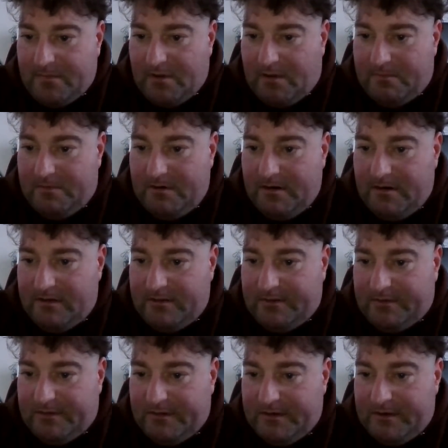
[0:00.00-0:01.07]
I'll put it on
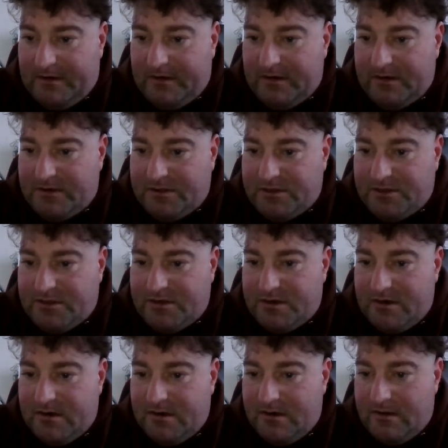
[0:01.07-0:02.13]
search.
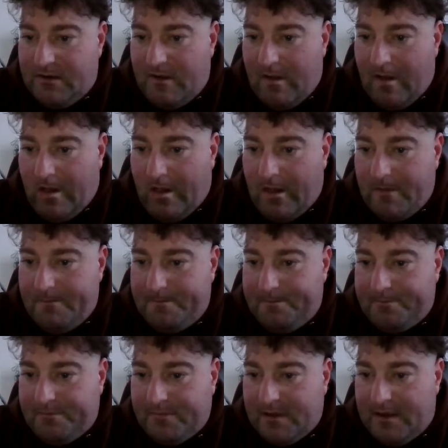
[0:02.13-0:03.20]

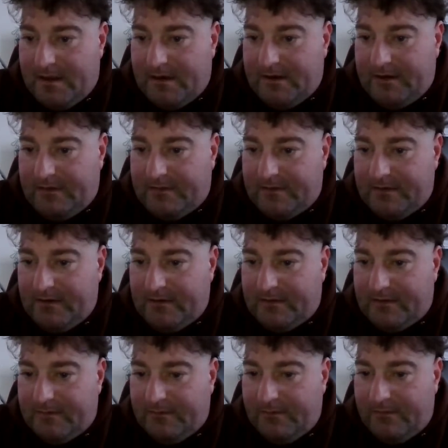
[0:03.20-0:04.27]

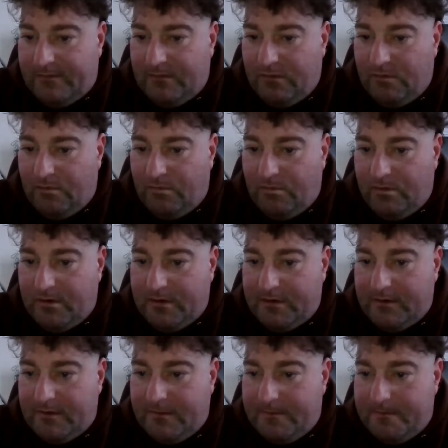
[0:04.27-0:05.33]

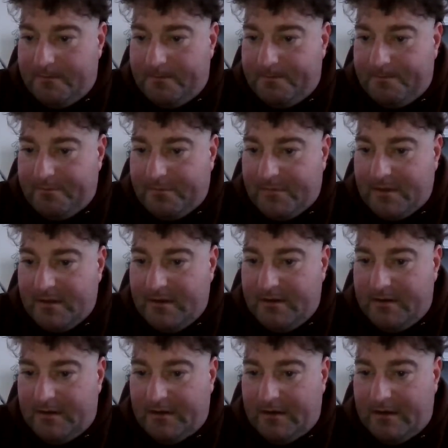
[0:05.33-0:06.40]
NET741.
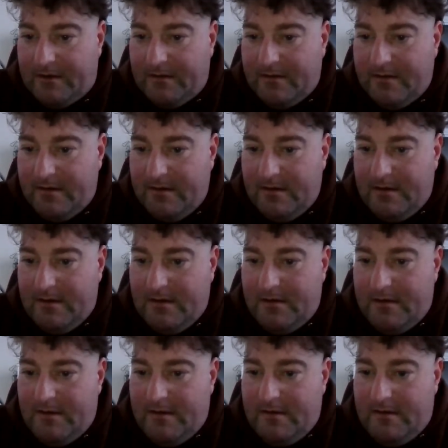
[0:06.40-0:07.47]
No.
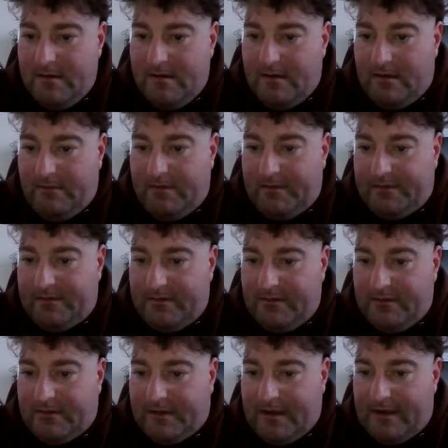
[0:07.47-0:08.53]
I went
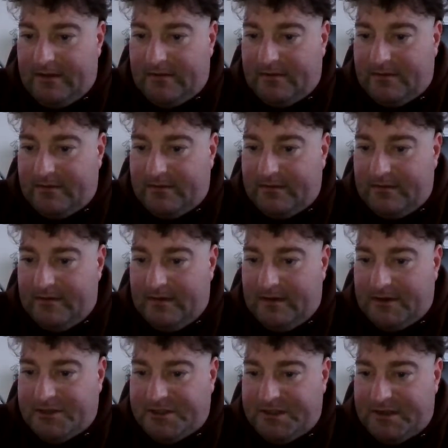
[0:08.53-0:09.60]
to Gits
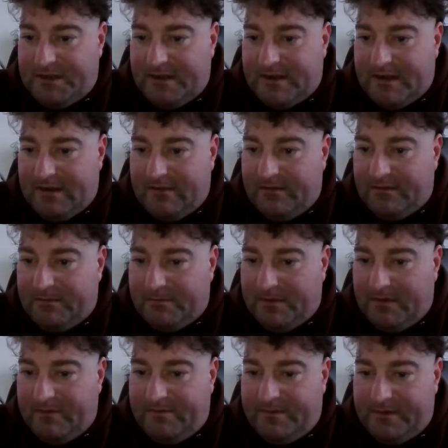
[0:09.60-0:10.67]
last year. That was
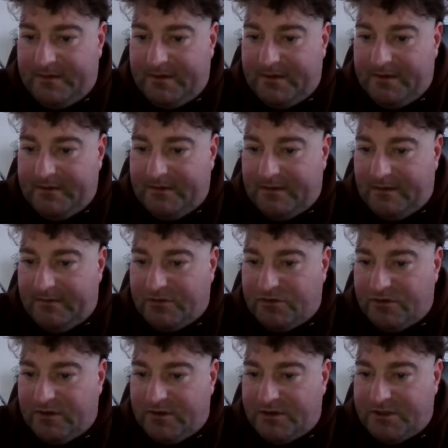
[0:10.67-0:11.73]
my first ever
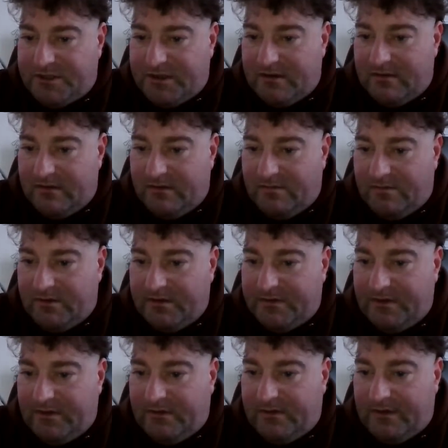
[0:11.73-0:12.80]
trying show. I won
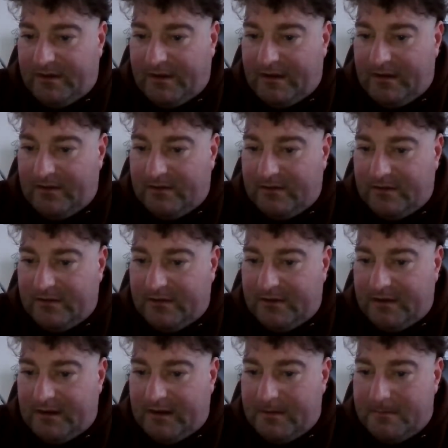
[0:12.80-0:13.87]
2 tickets on
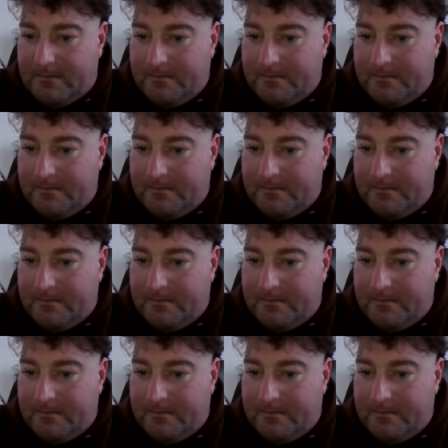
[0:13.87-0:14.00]
the